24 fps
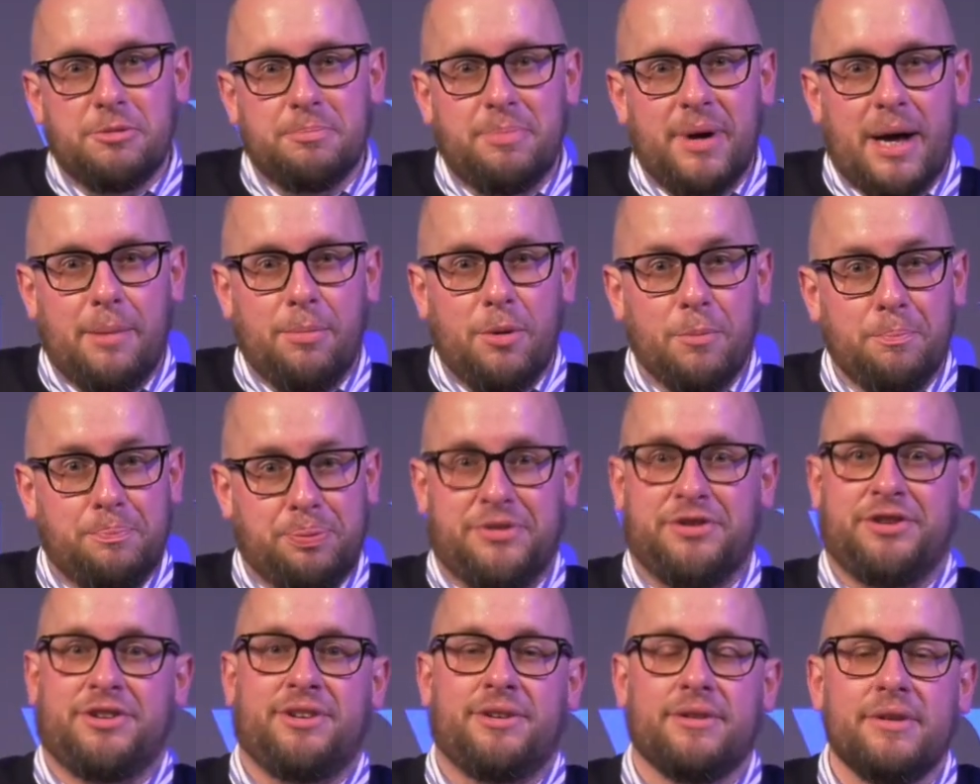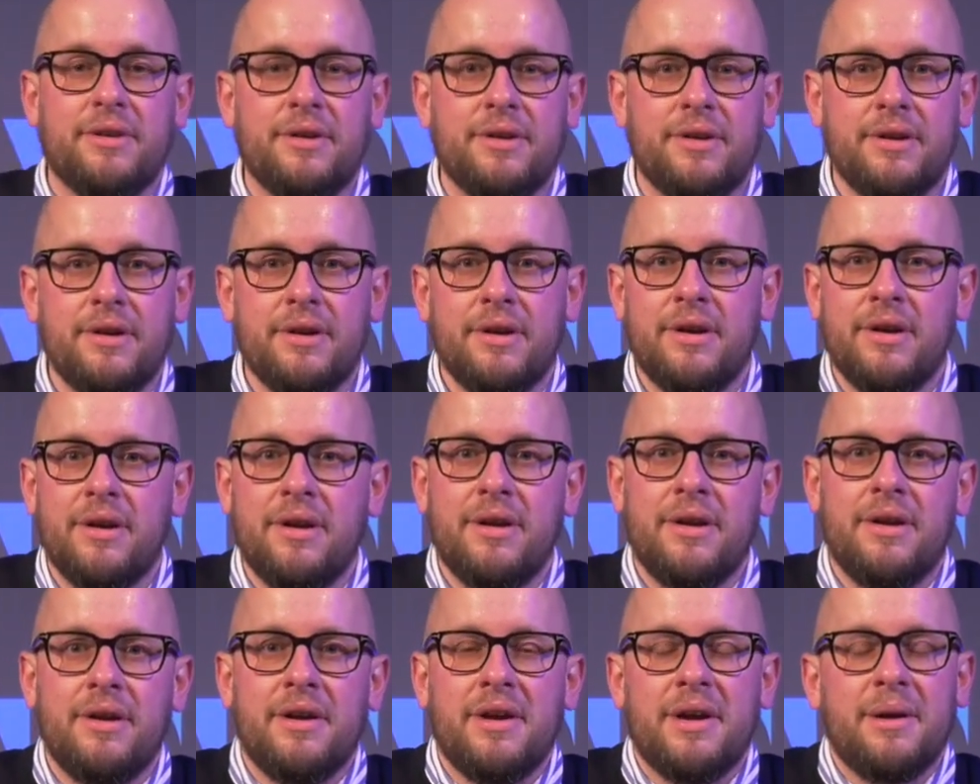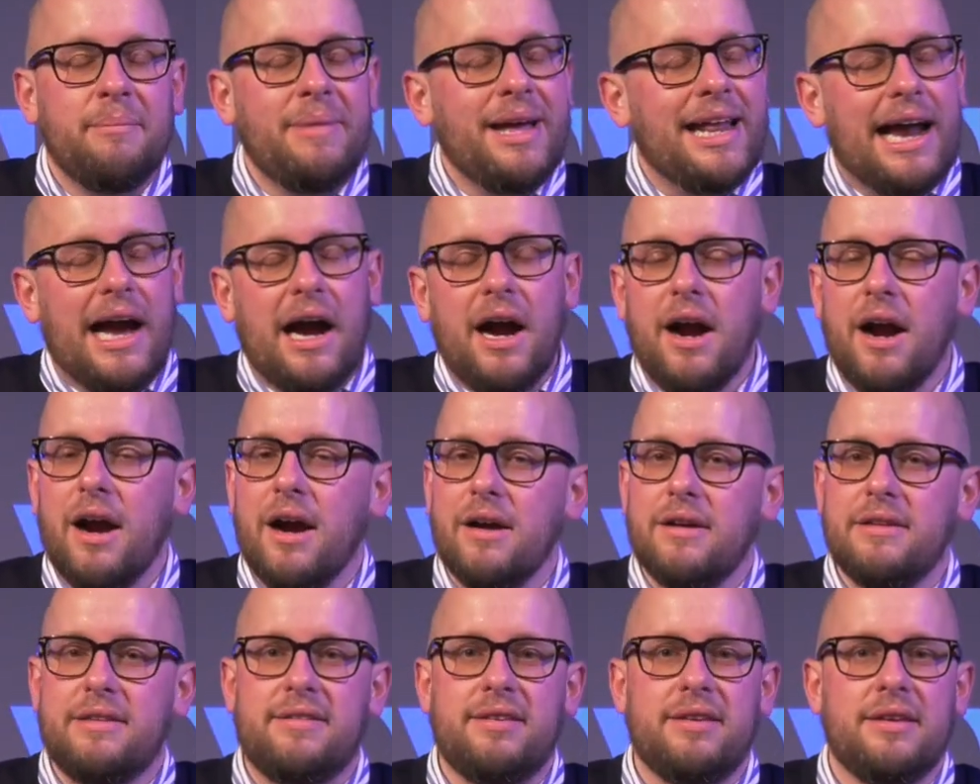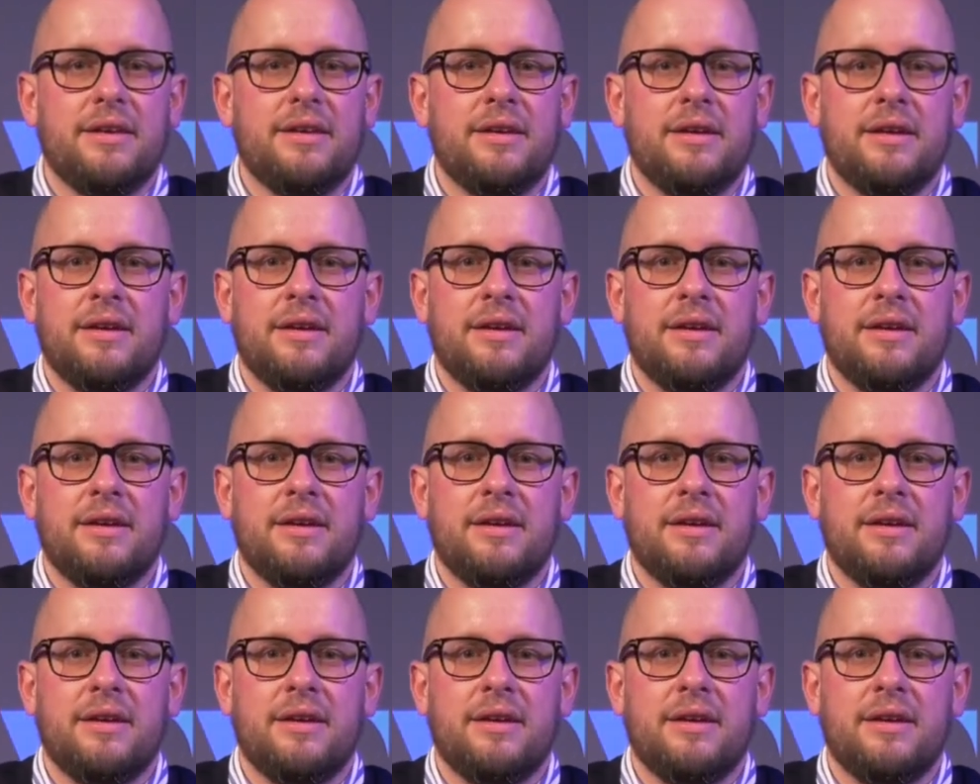bubble, man, I hurt.